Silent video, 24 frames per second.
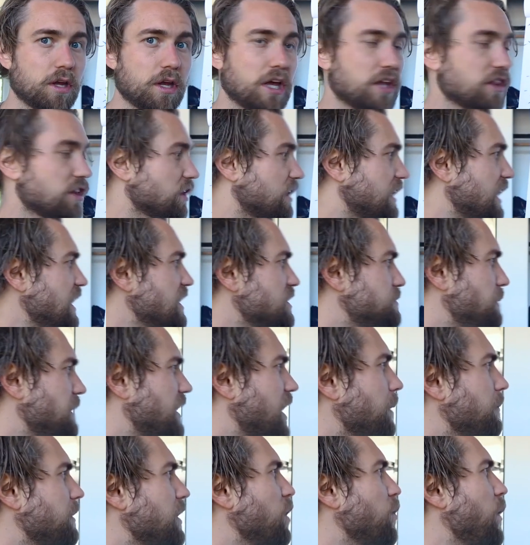The key is
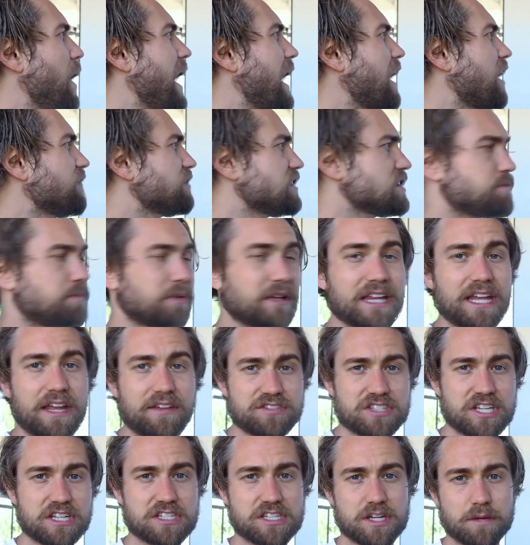becoming aware of these belief
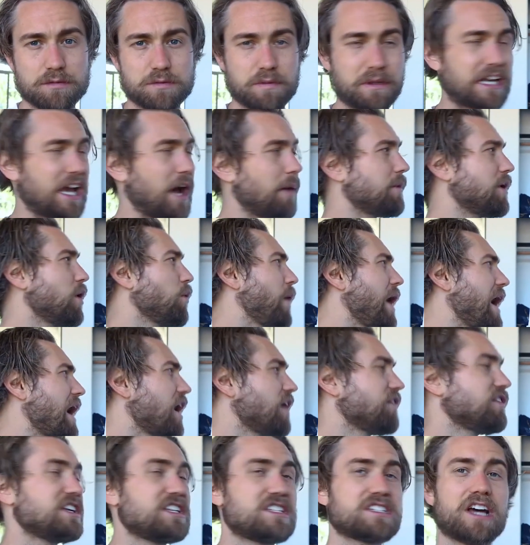systems, becoming aware
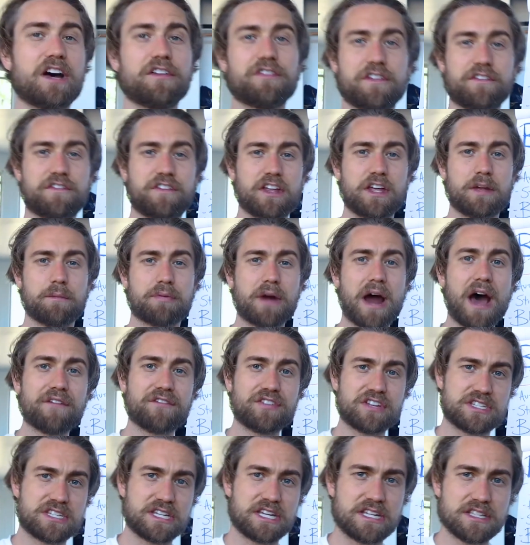of these self-fulfilling
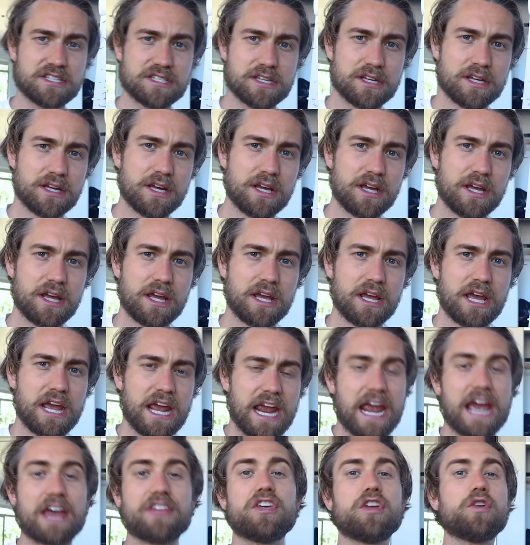prophecies,
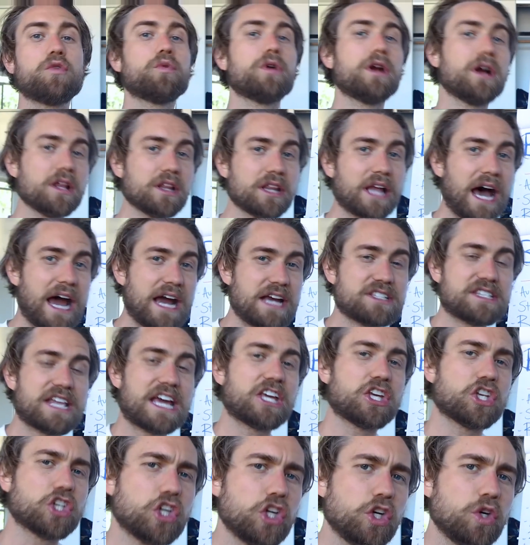and then realize
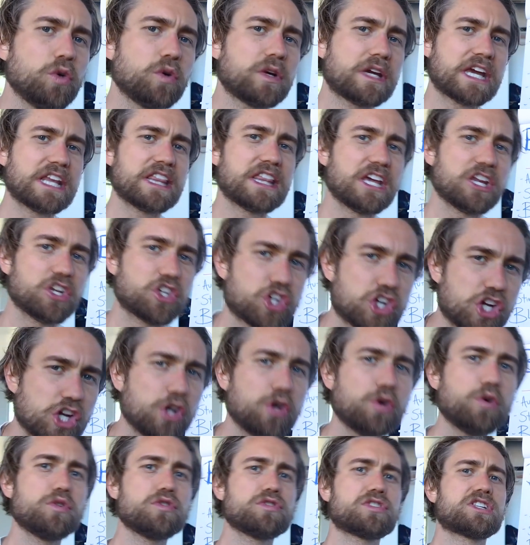that you can then
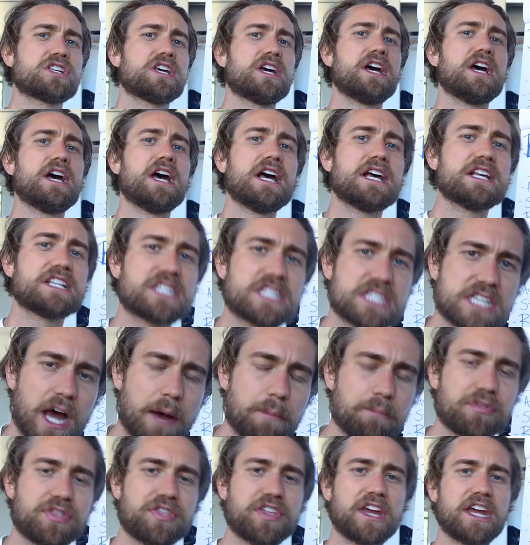choose
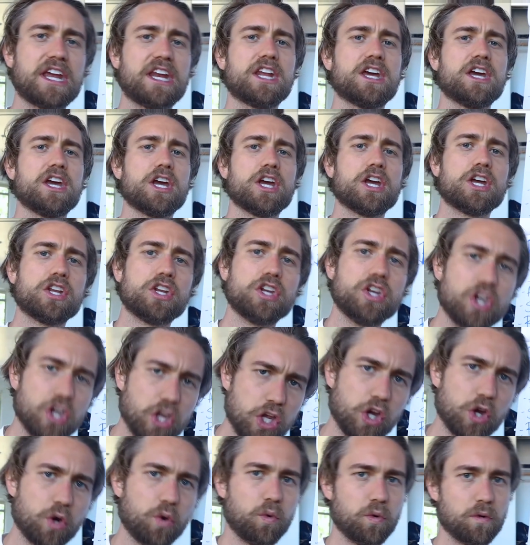something
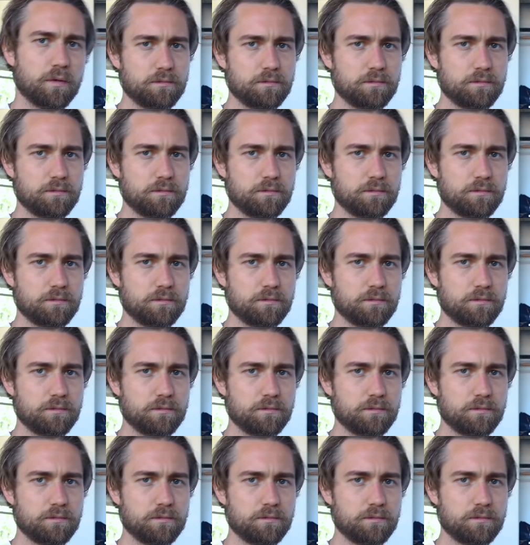new.